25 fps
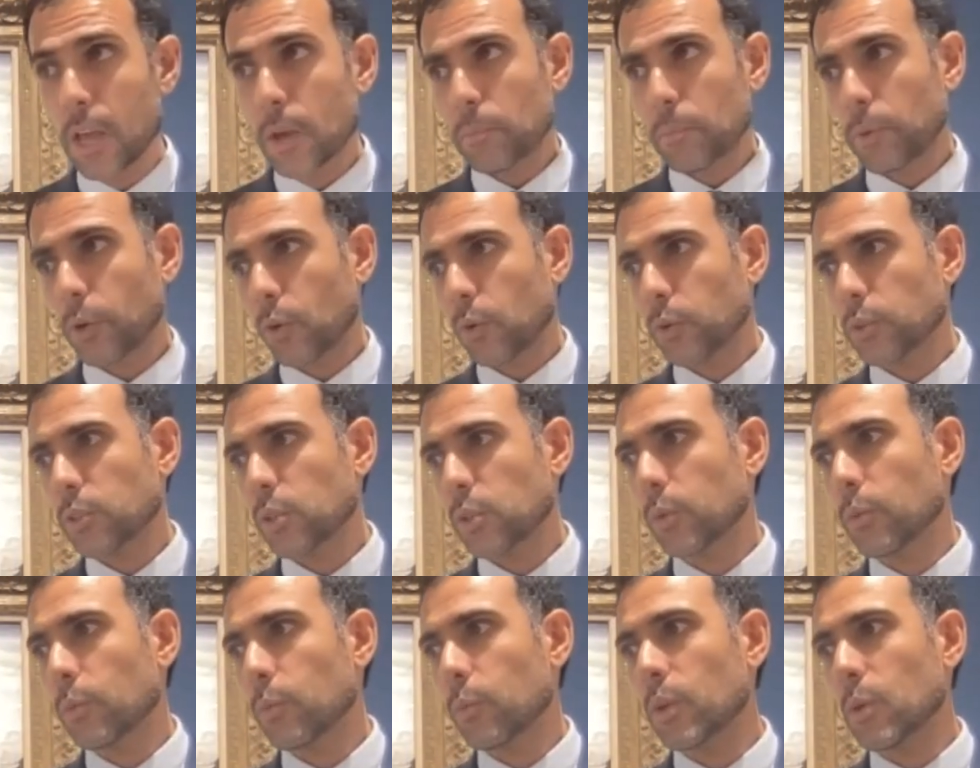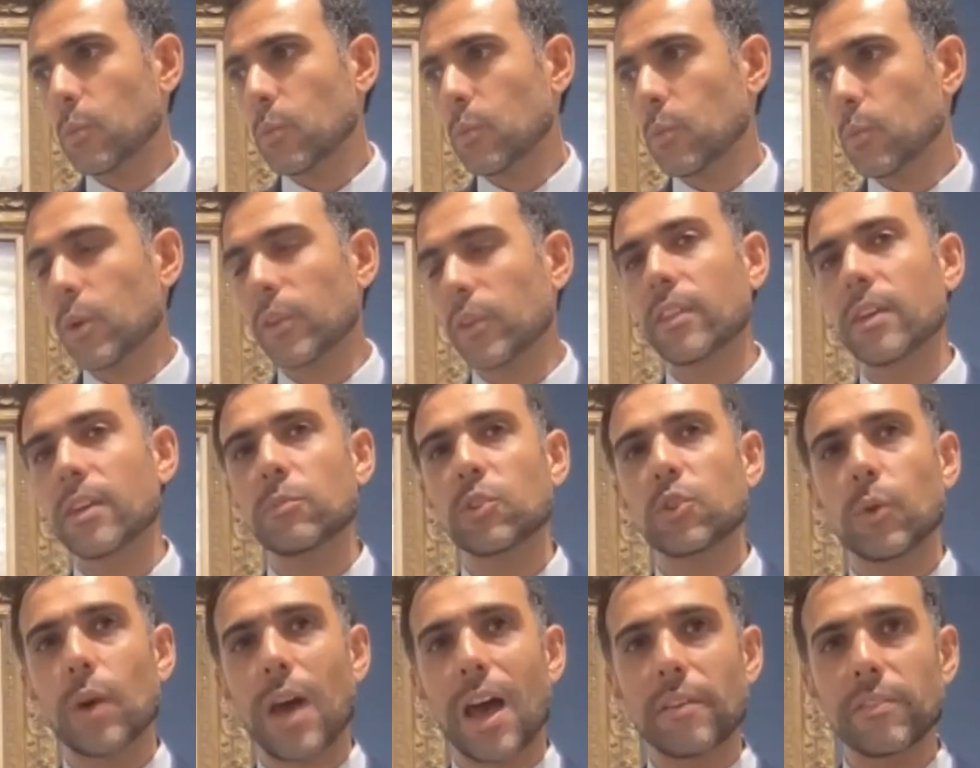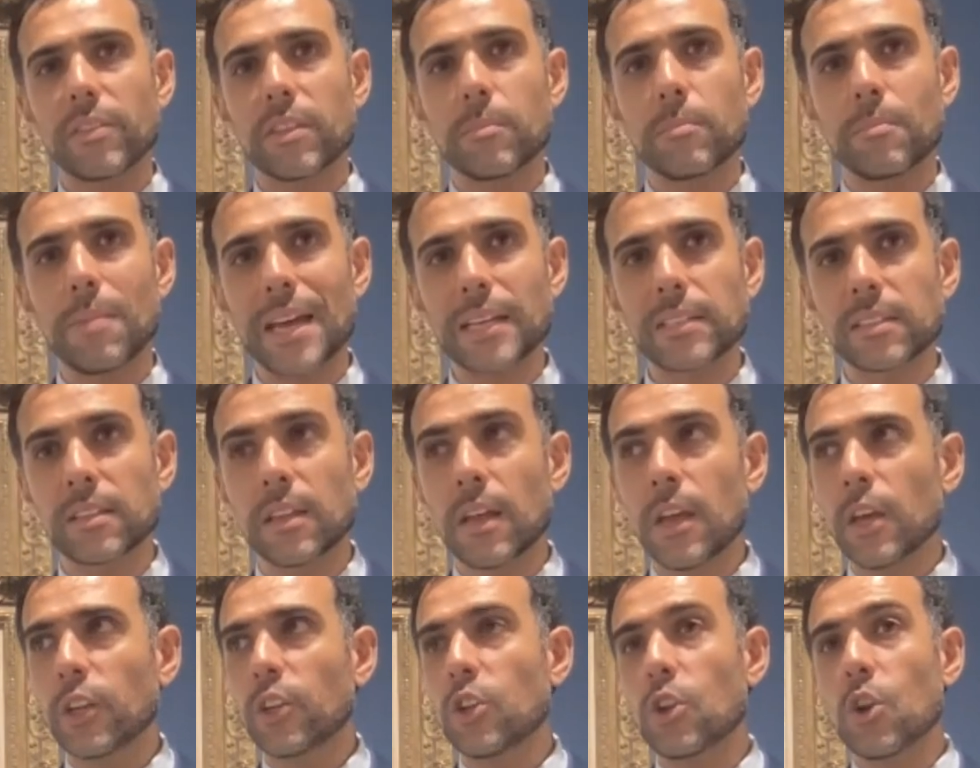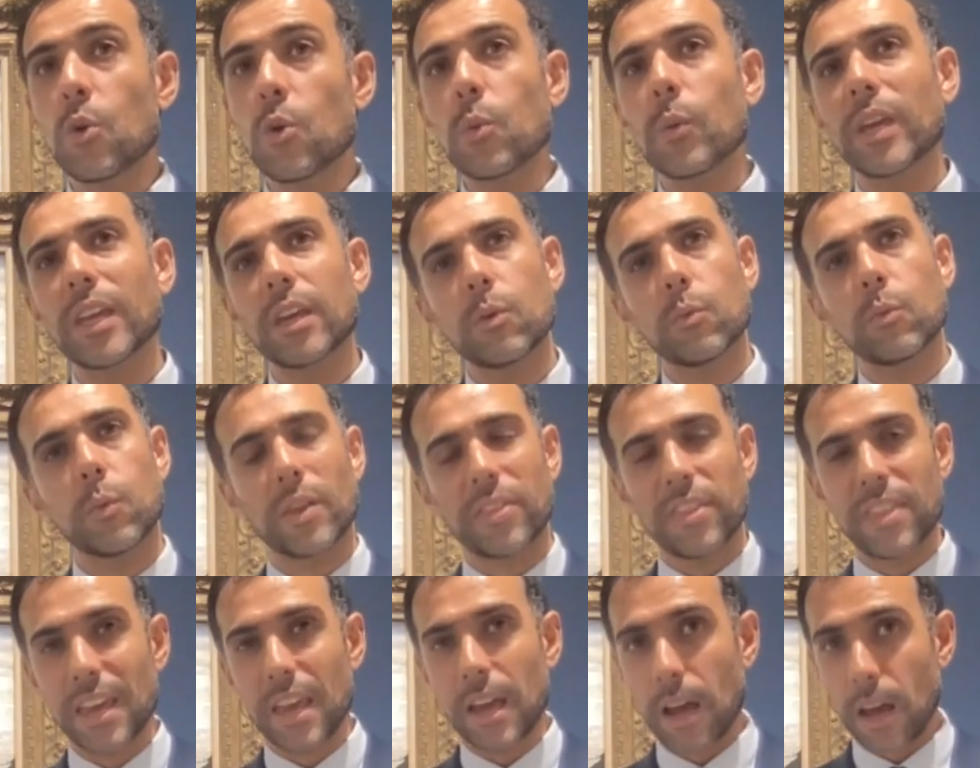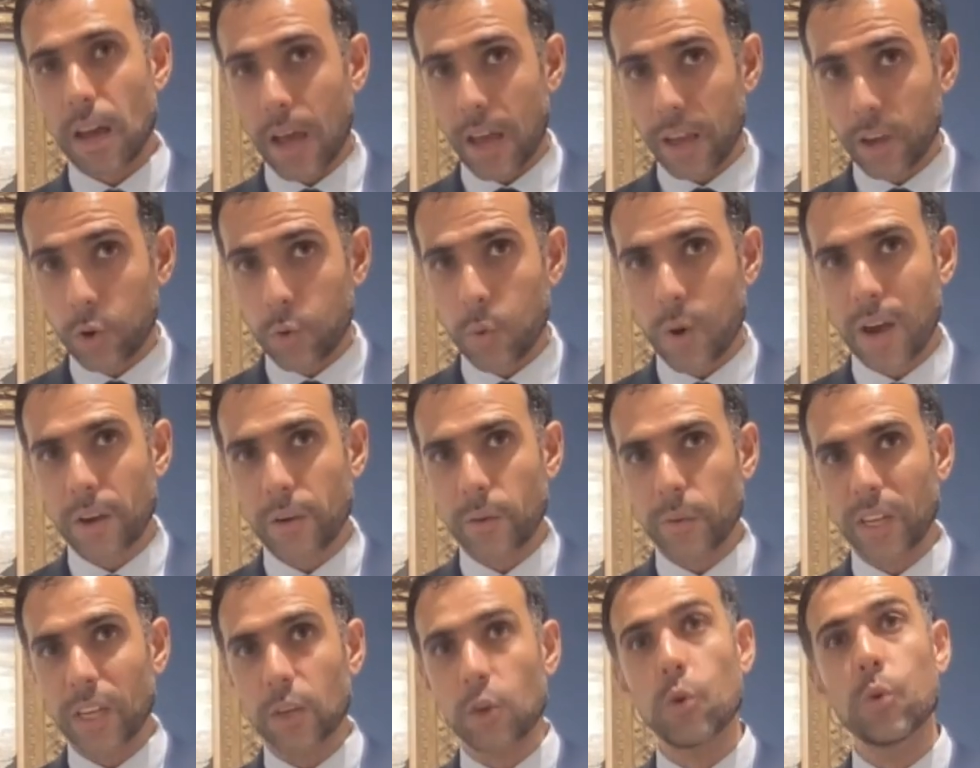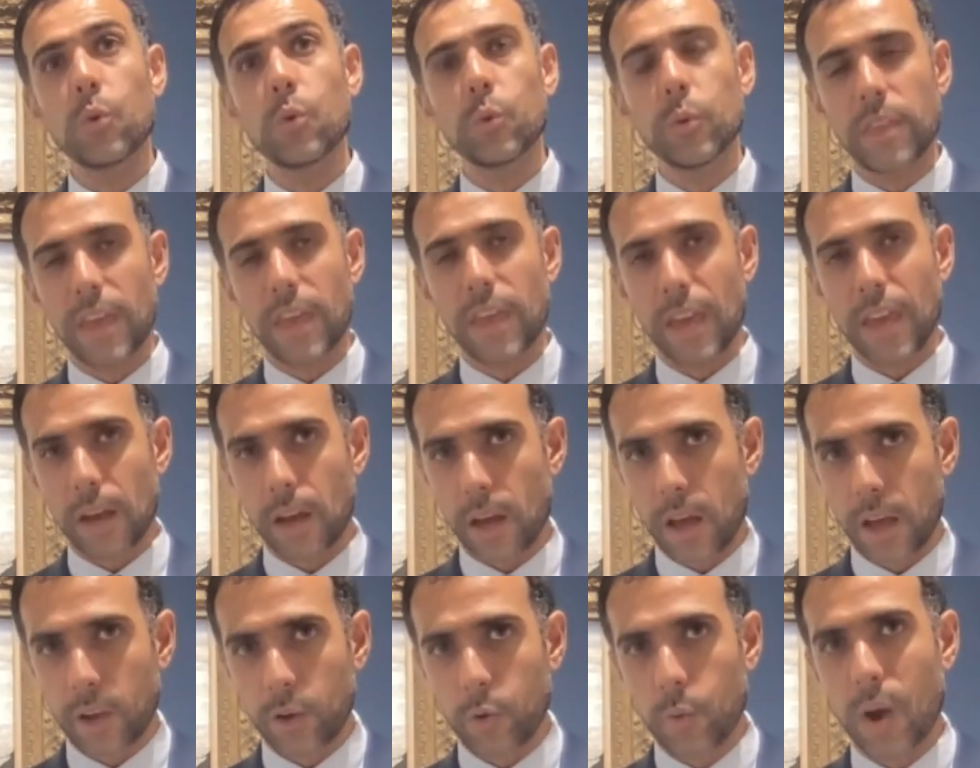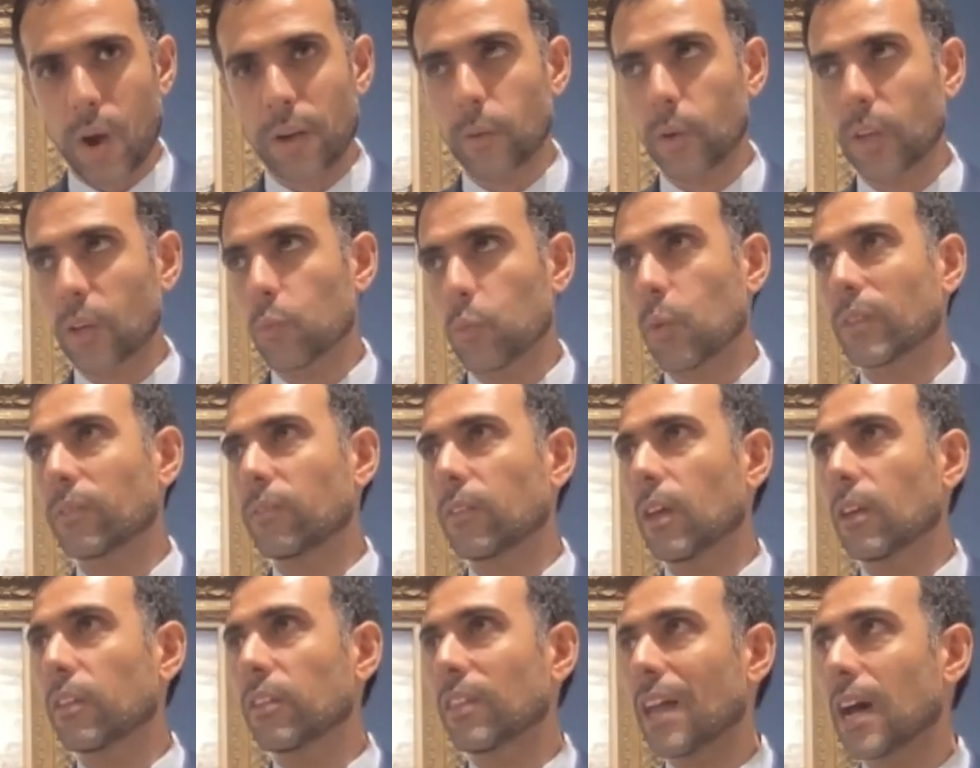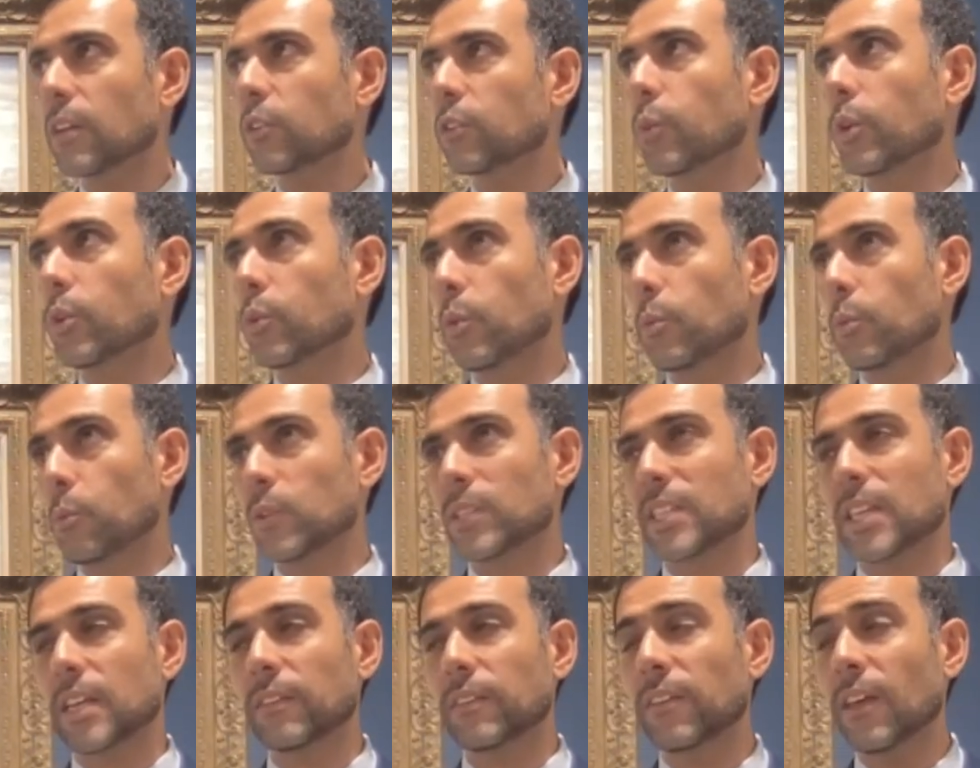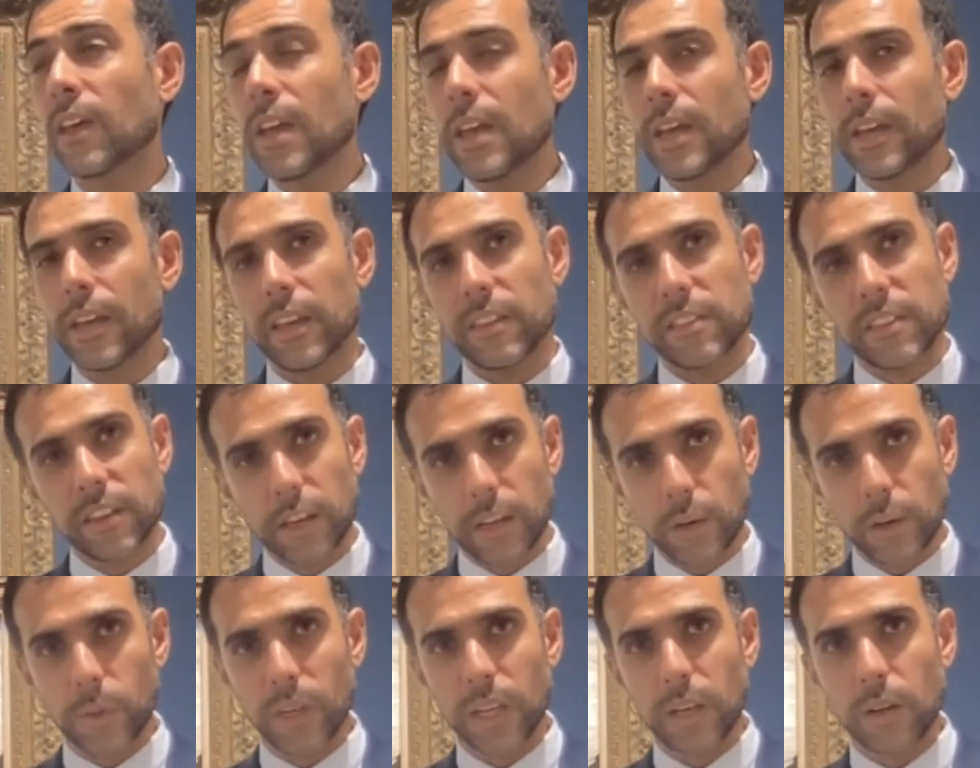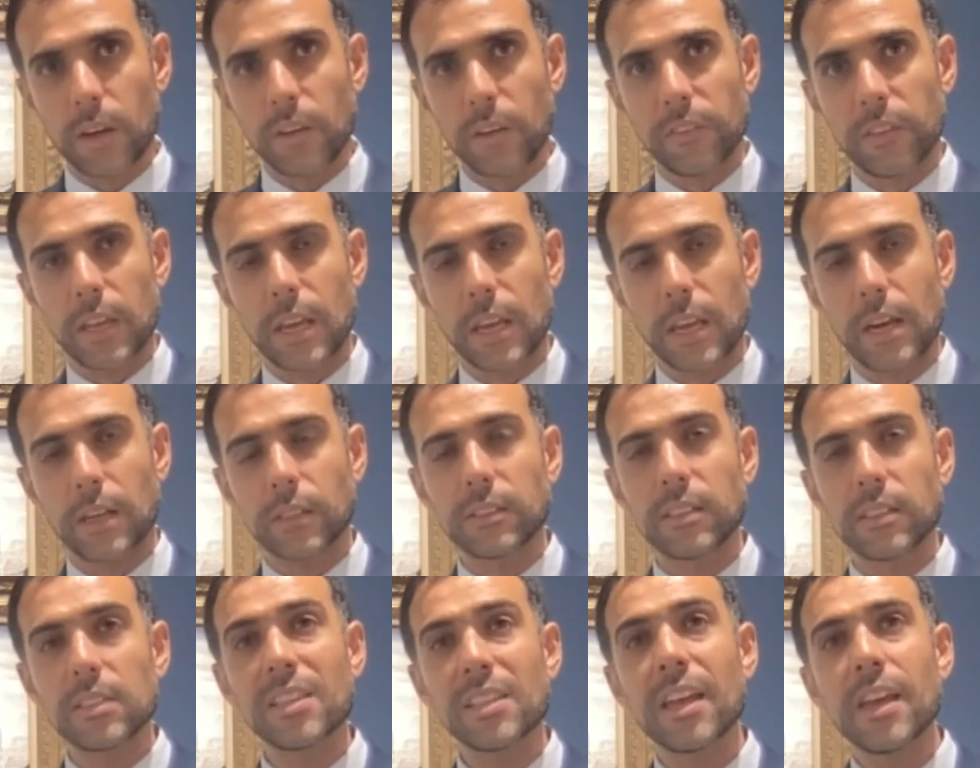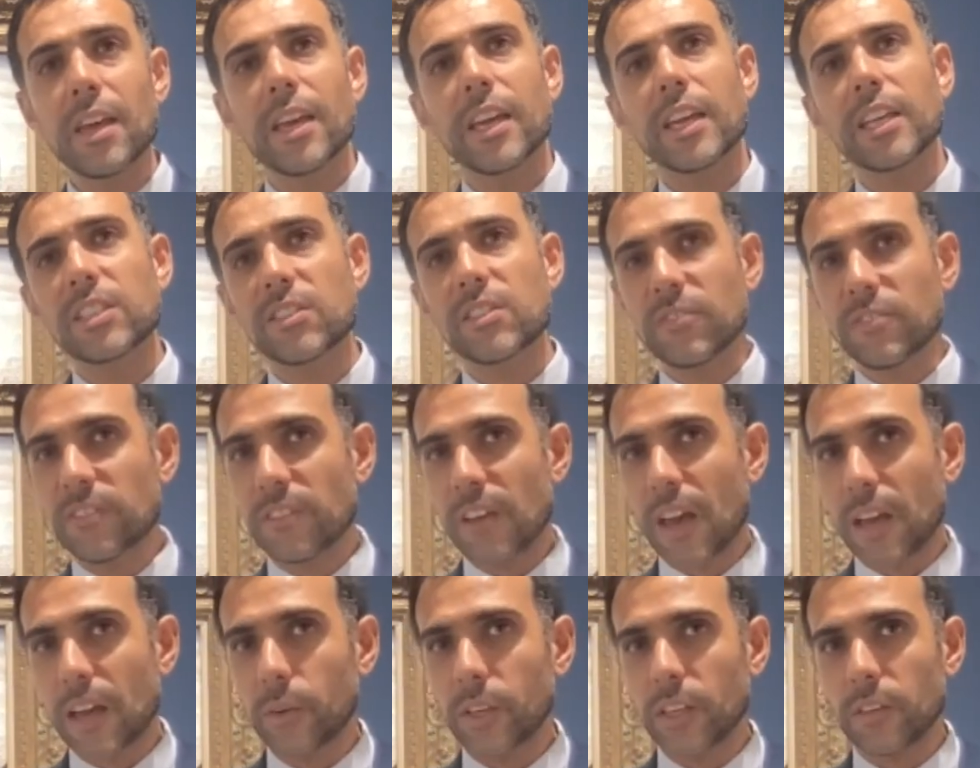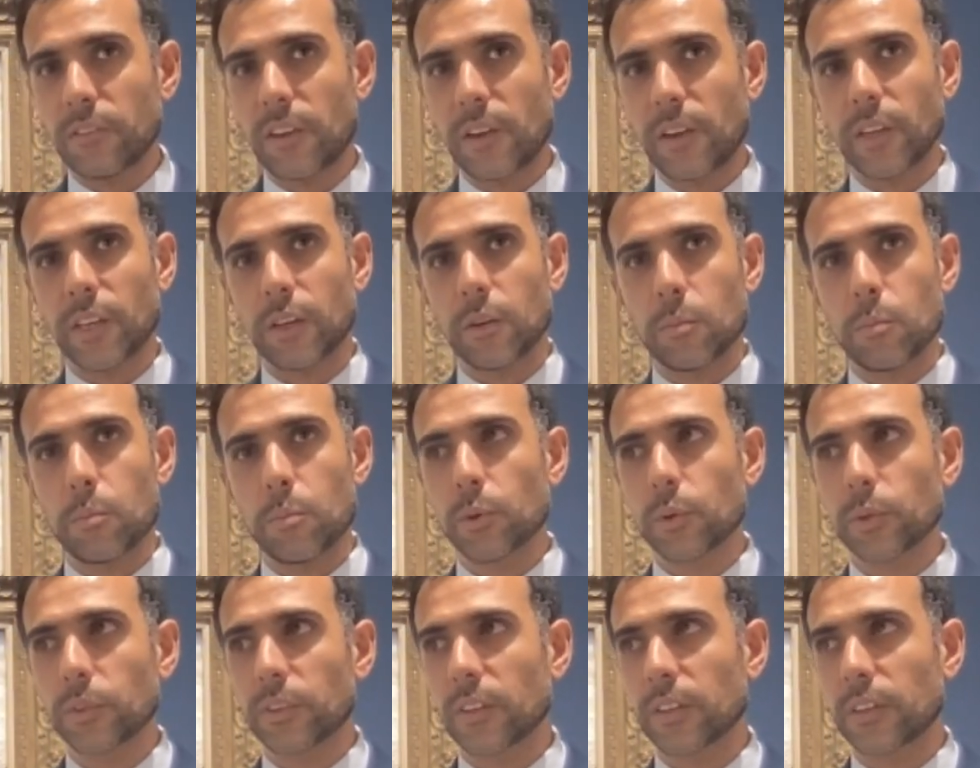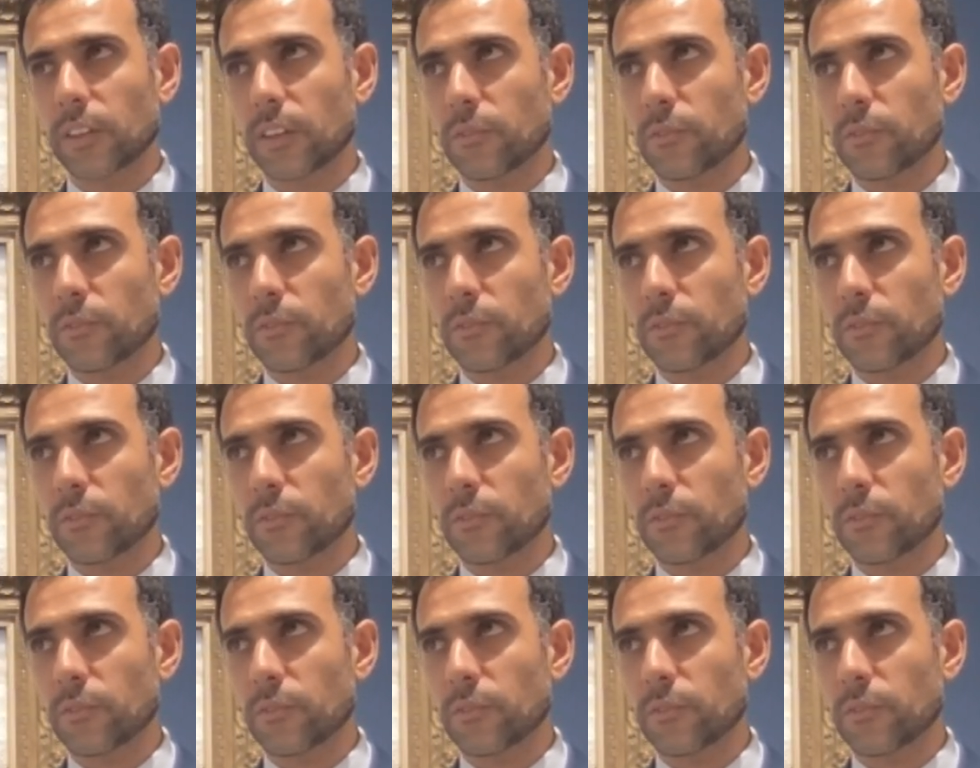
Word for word: but also we want them to have the best knowing what they are acquiring, who they are acquiring, what an artwork represents in the career of the artist is very, very important.